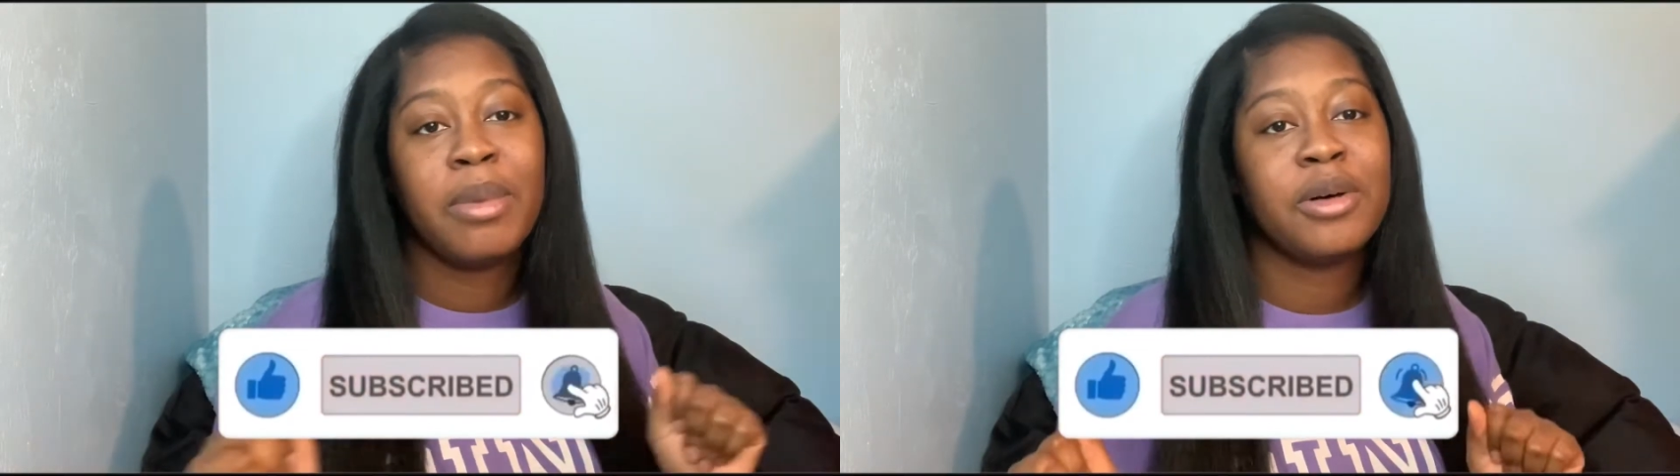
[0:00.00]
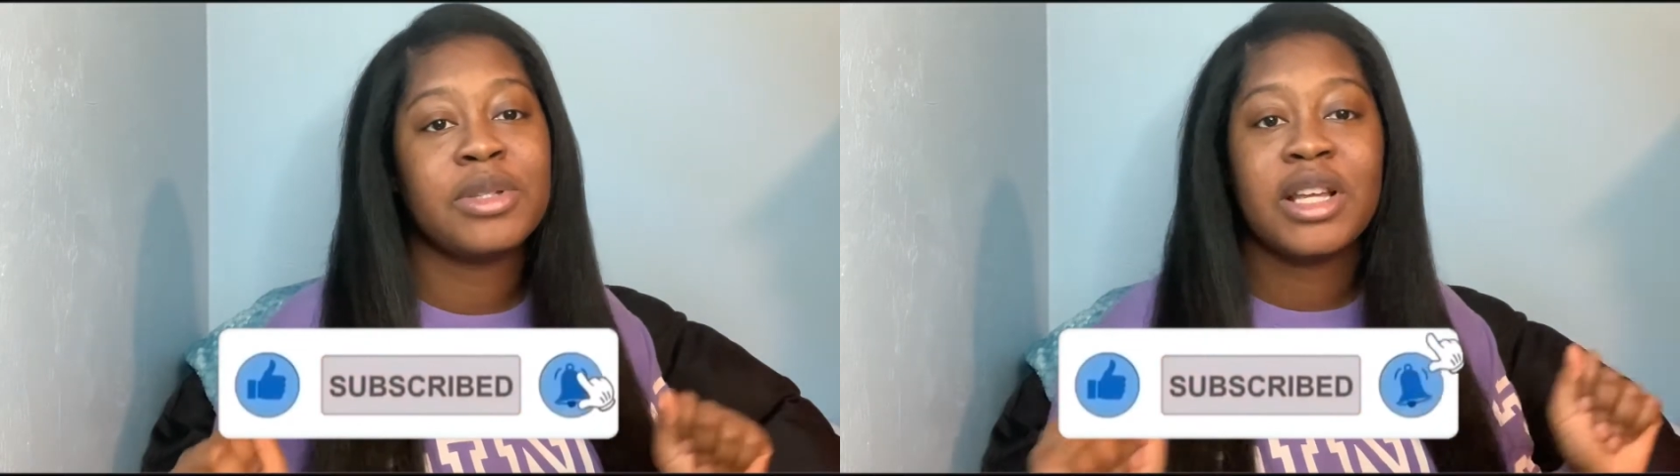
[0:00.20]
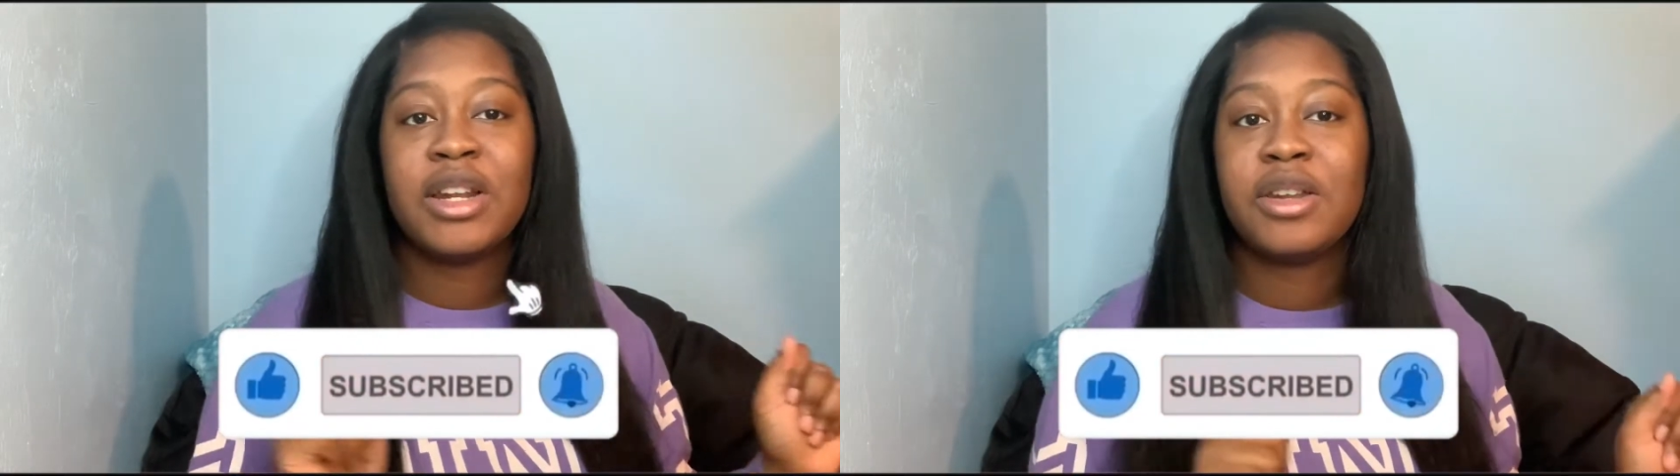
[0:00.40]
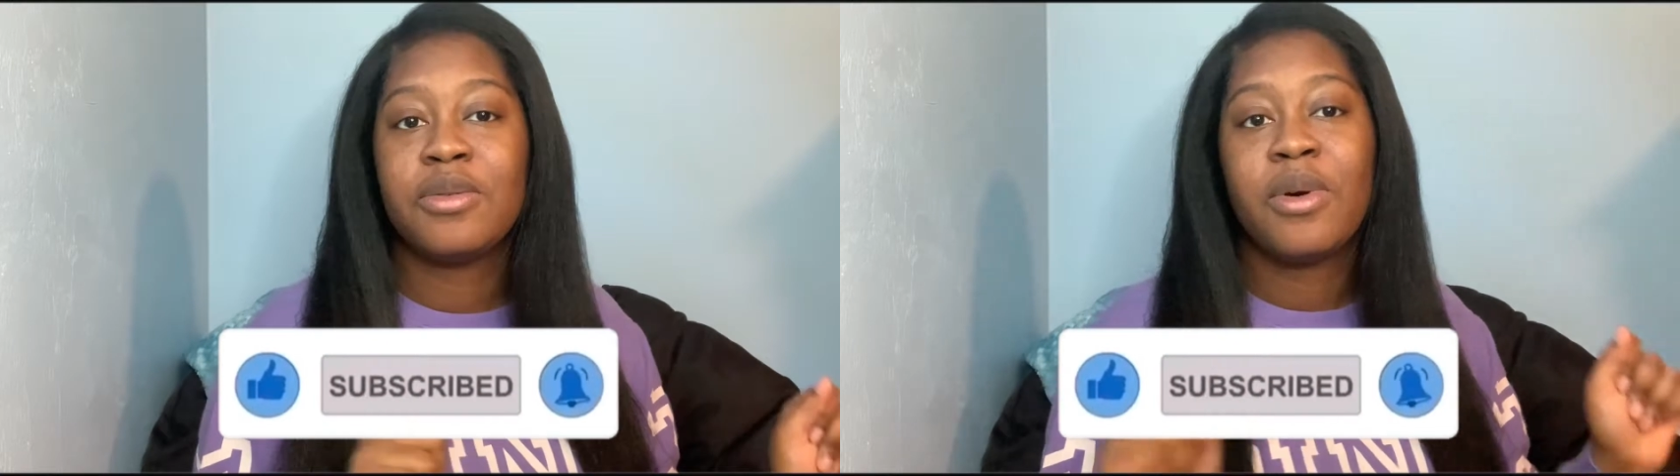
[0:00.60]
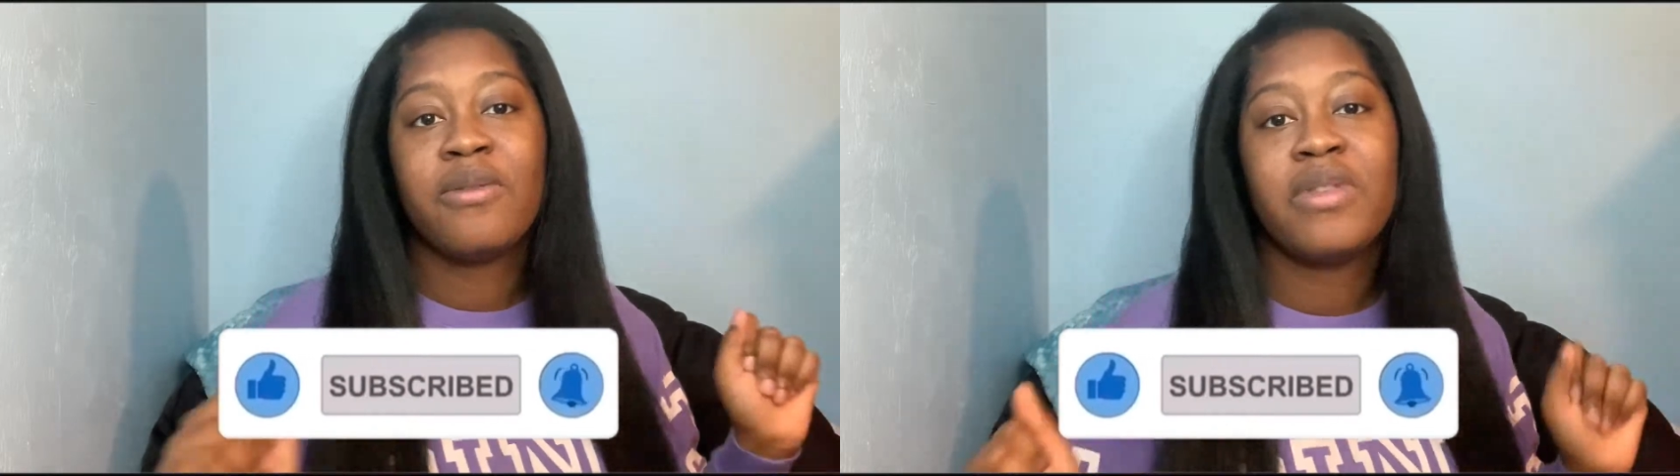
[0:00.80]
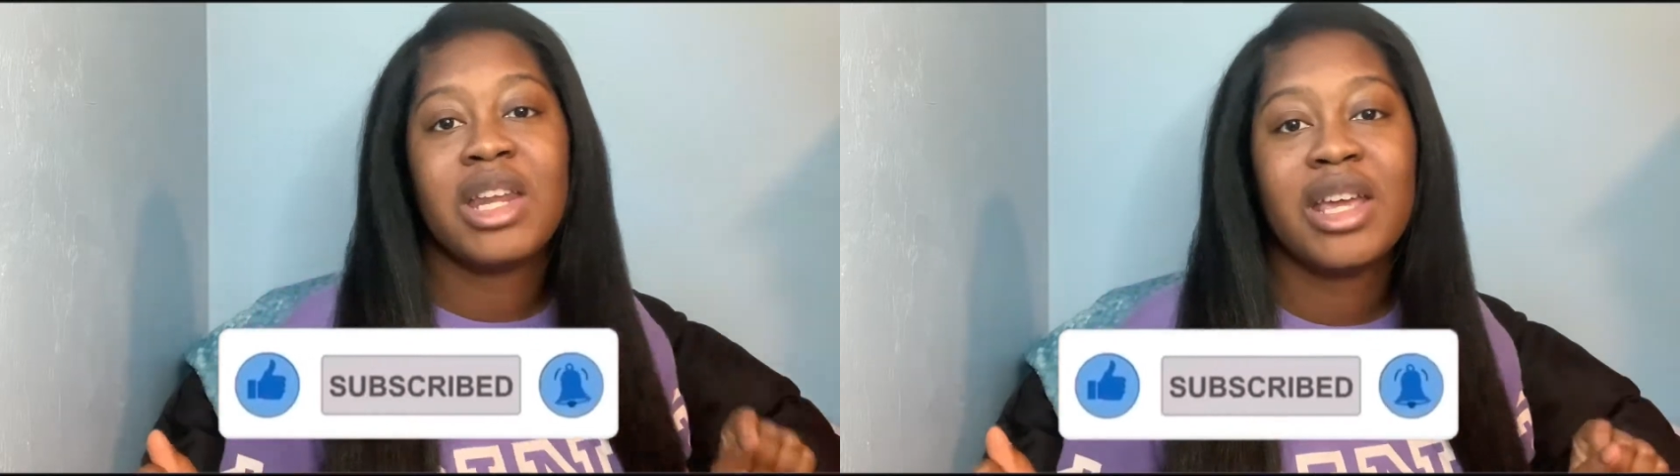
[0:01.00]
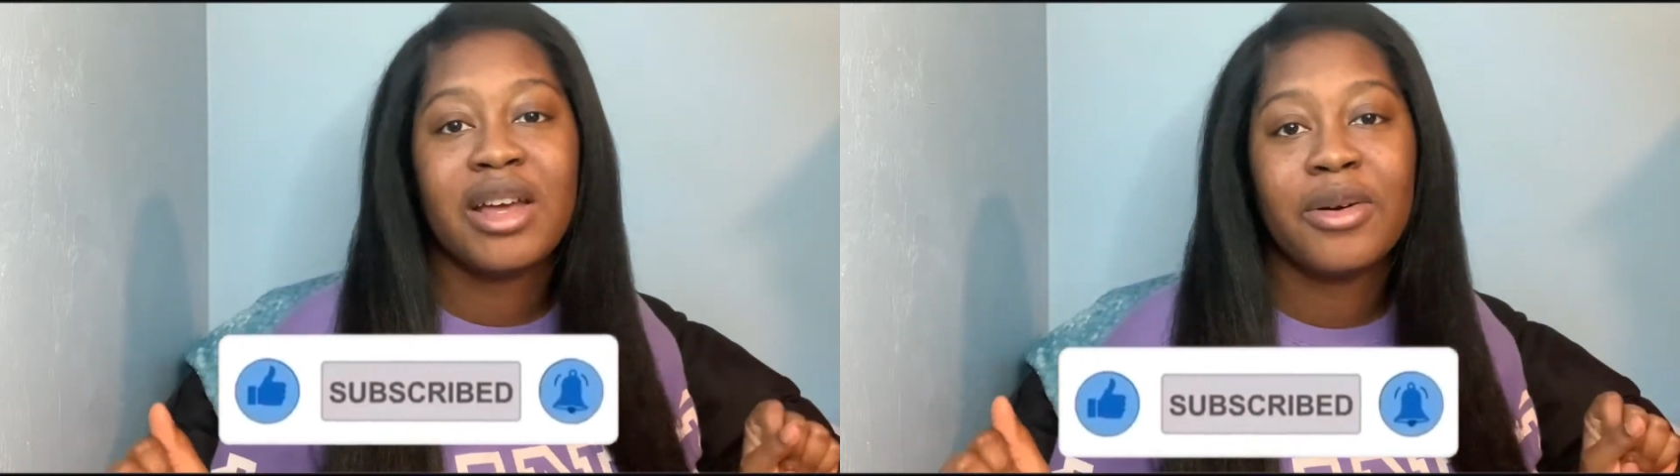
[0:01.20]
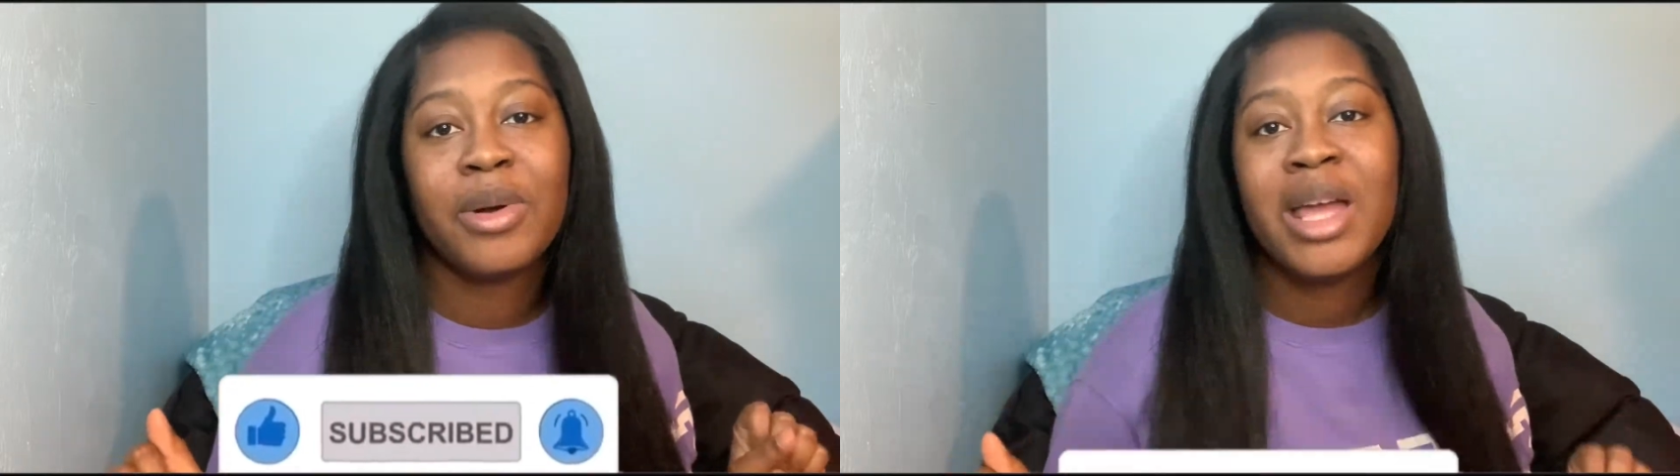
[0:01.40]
posts a new video.